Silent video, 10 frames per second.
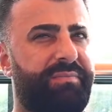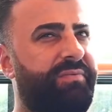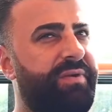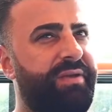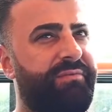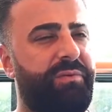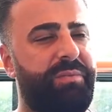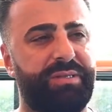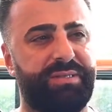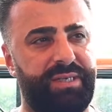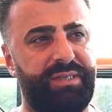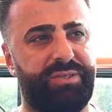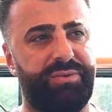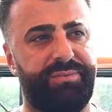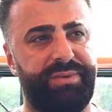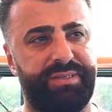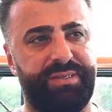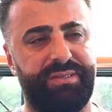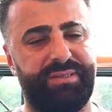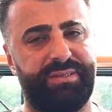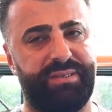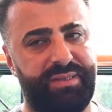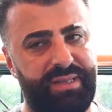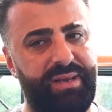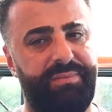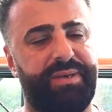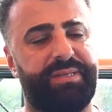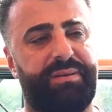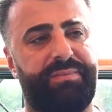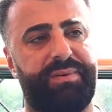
3-4 months into the business, then it picked up.